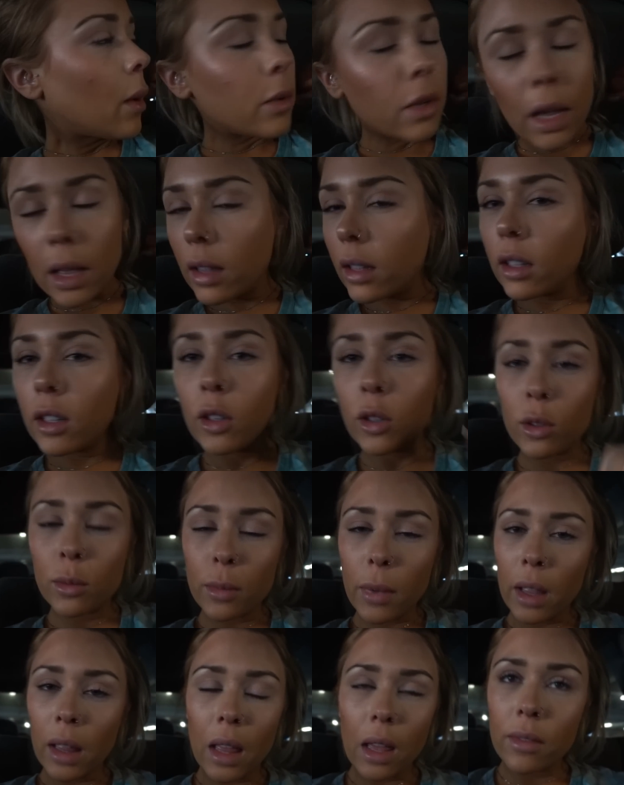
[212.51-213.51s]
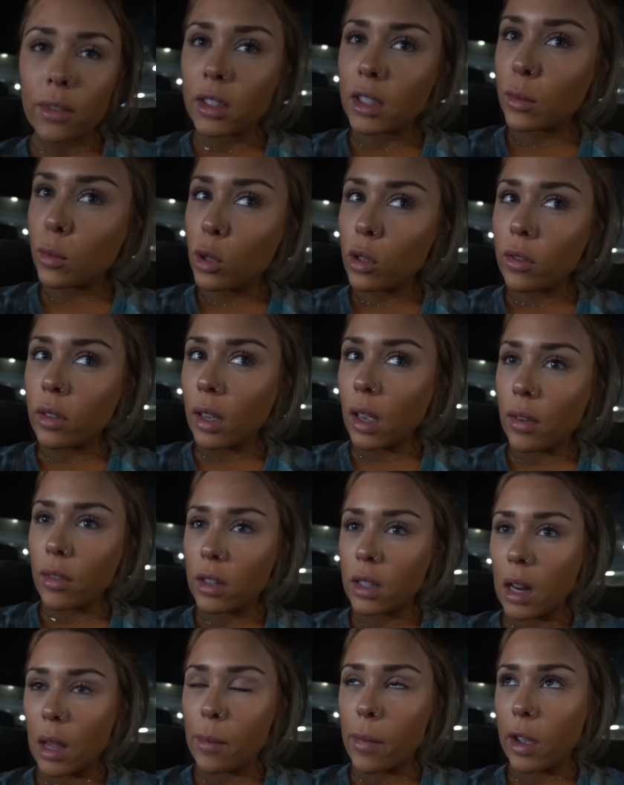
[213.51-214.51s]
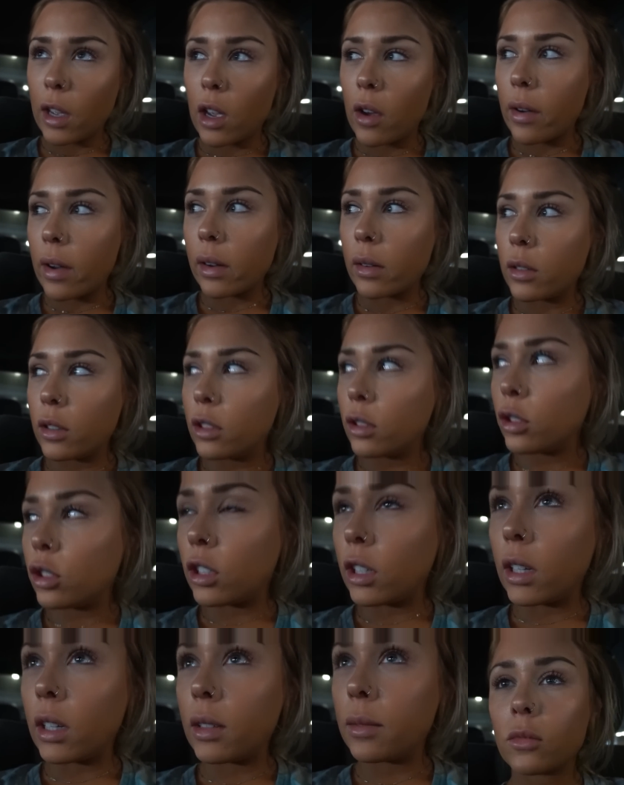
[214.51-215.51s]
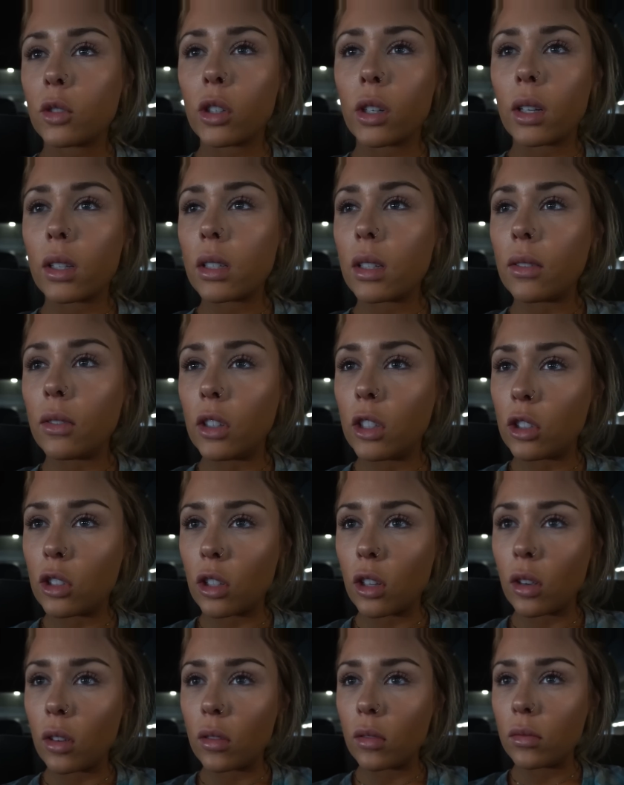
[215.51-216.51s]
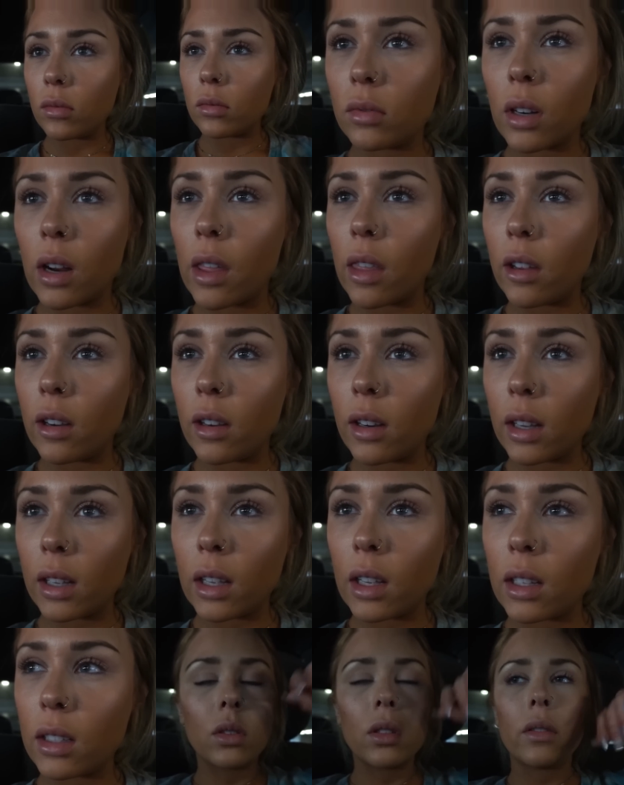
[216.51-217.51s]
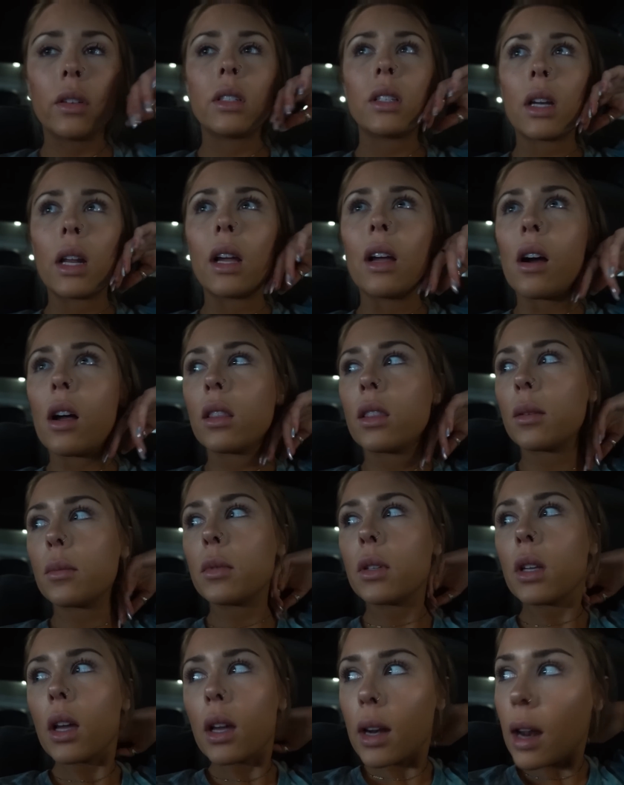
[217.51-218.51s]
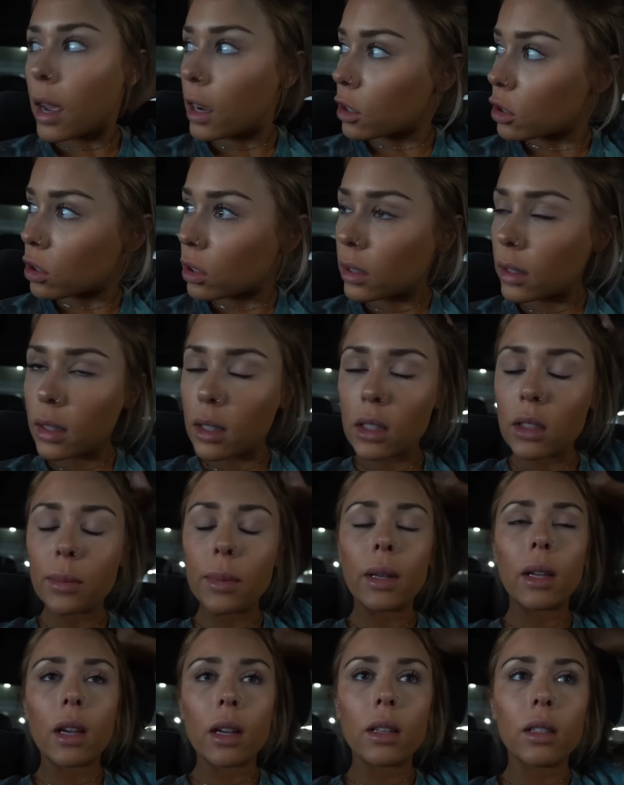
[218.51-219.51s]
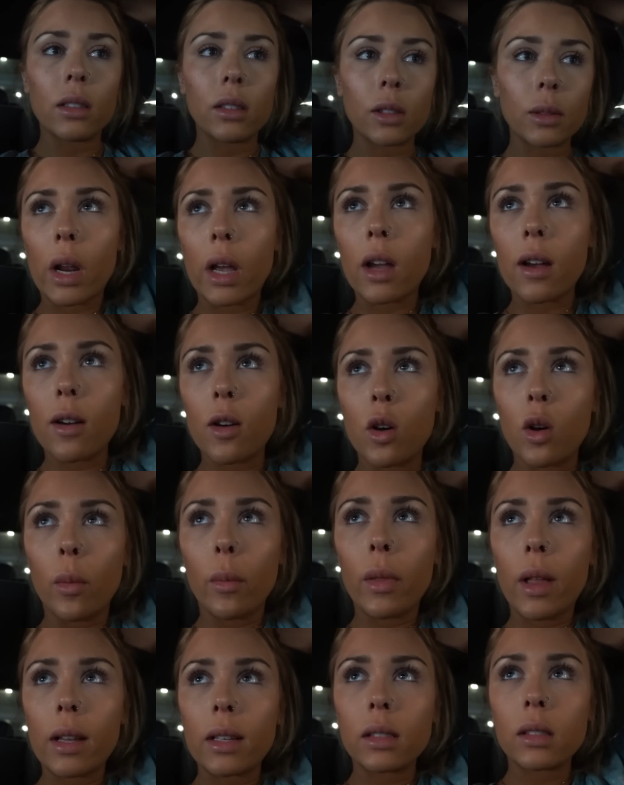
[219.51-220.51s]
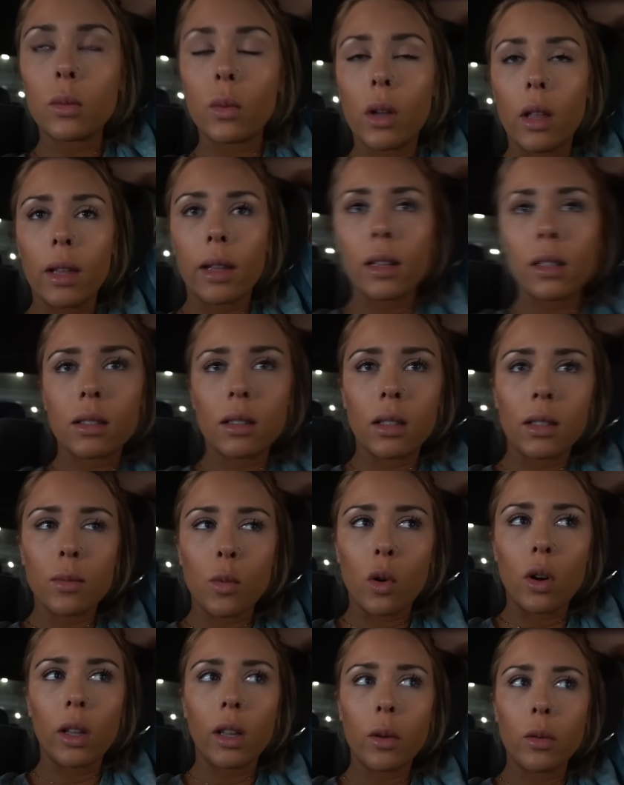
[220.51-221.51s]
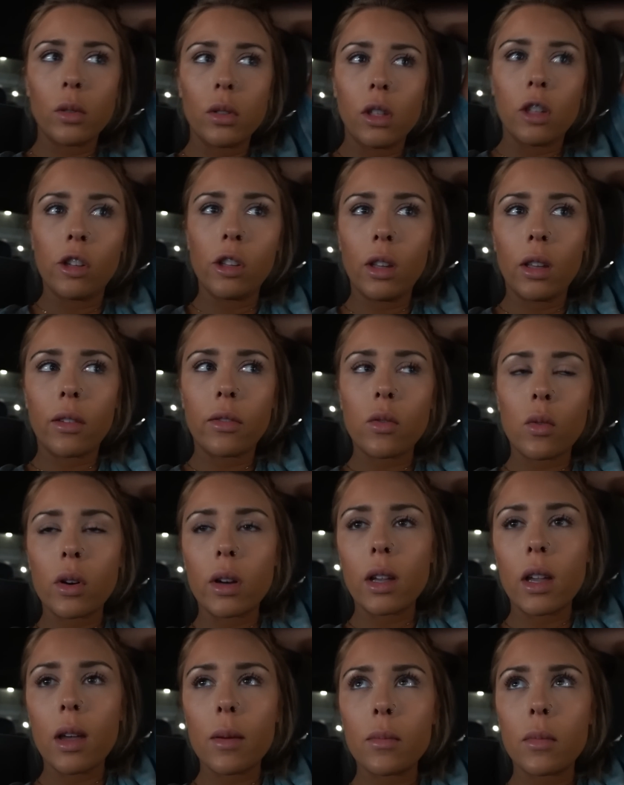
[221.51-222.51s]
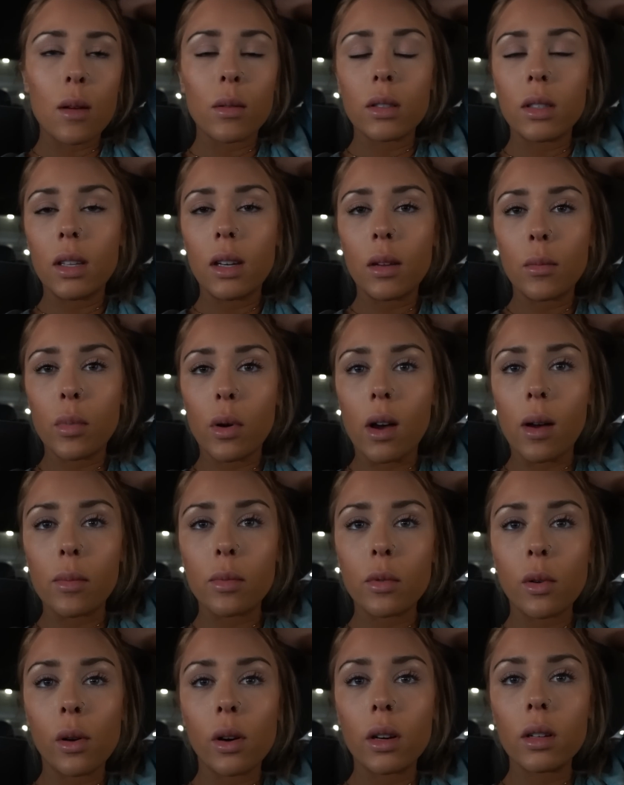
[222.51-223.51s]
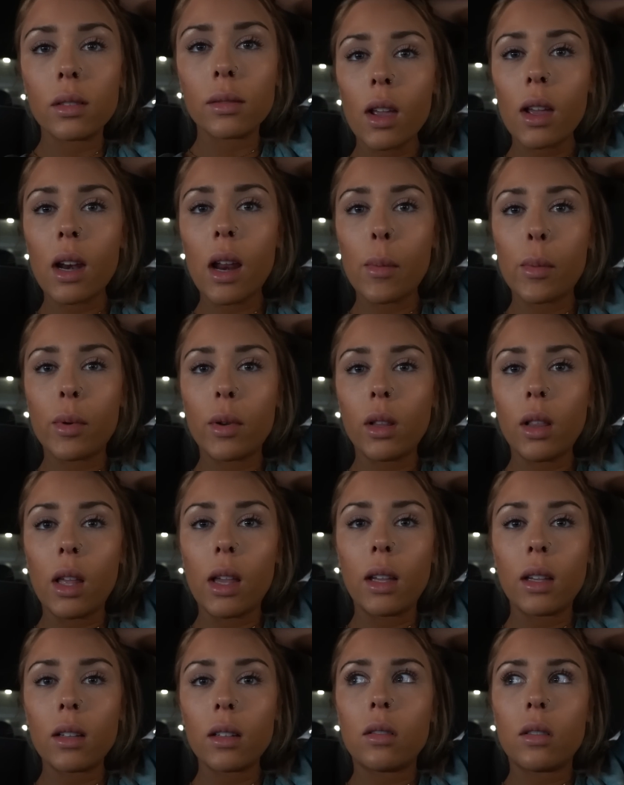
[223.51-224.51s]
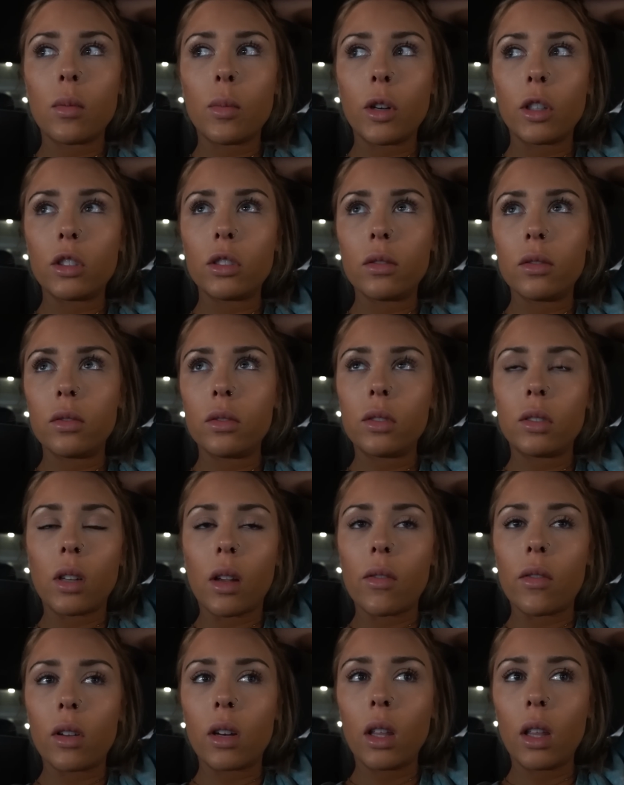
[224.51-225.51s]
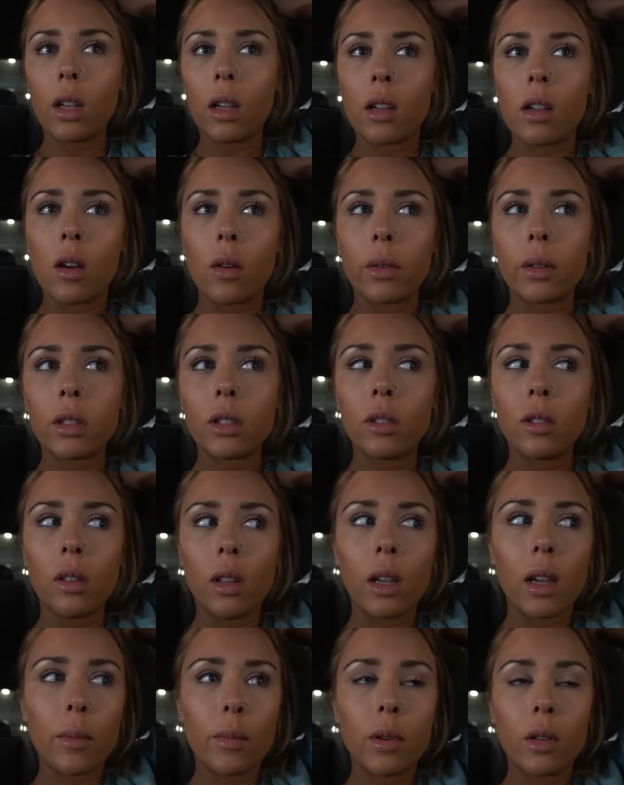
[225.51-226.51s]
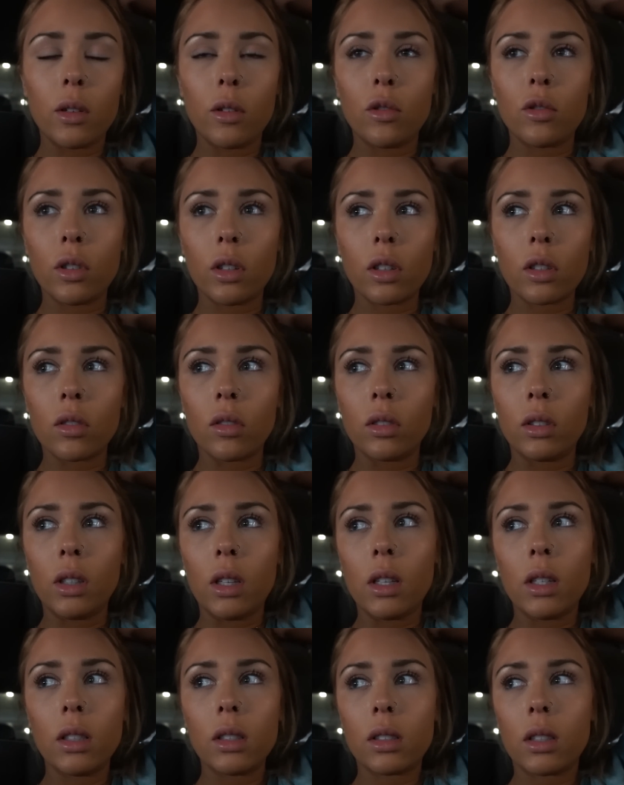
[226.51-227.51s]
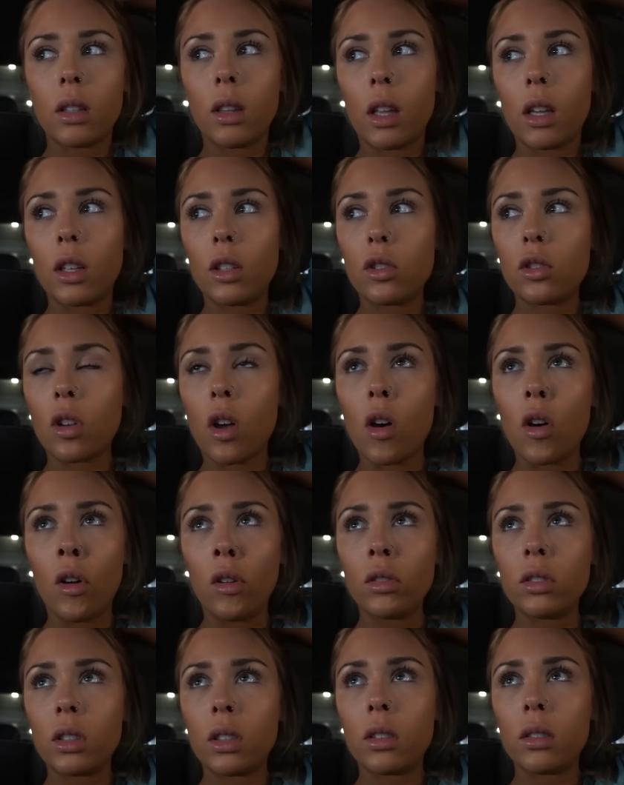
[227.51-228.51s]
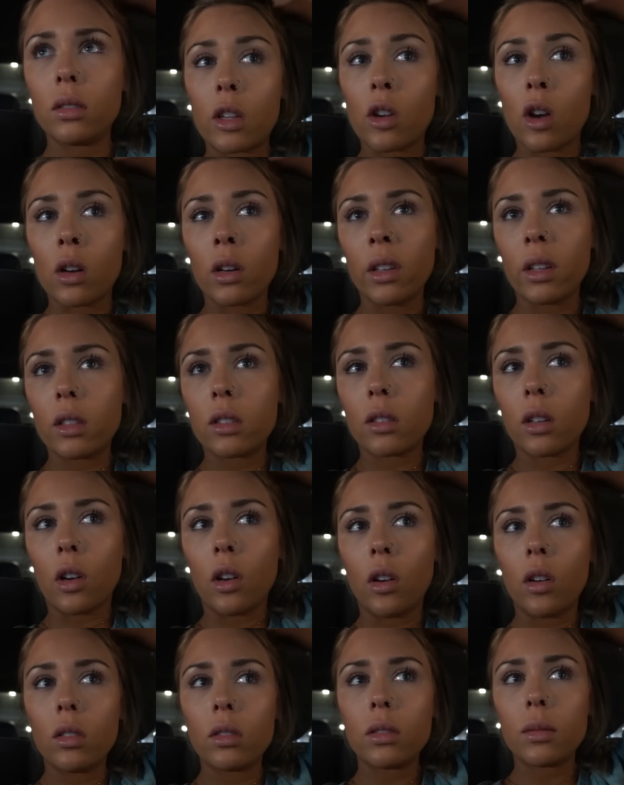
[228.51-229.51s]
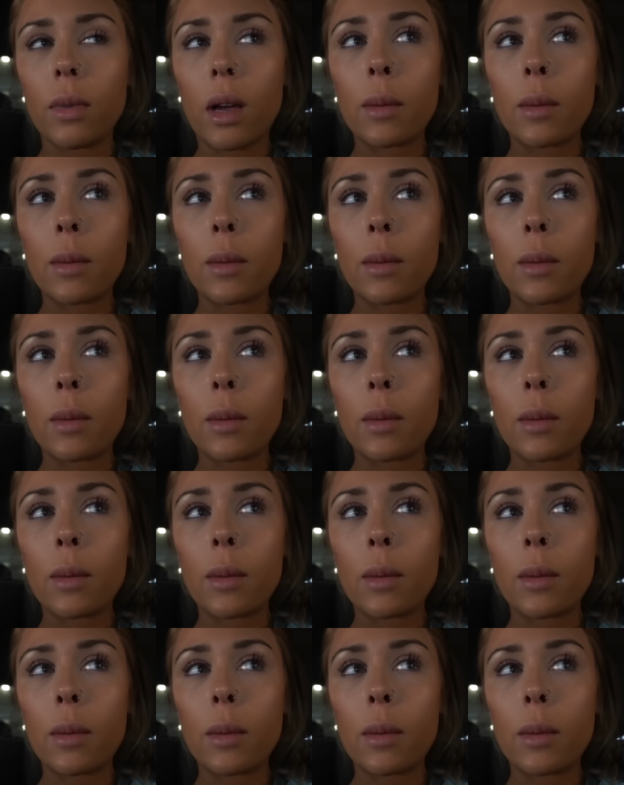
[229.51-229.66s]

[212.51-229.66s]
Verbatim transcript: I'm telling you, my life is a movie every time I go out and do shit, or a TV show rather, I guess. The only reason I got them done actually is because when I got home well I guess this morning, it was literally like 4 AM. I was eating popcorn and I put like a bunch of stuff on it like I always do. Like I put nutritional yeast and like salt and garlic salt.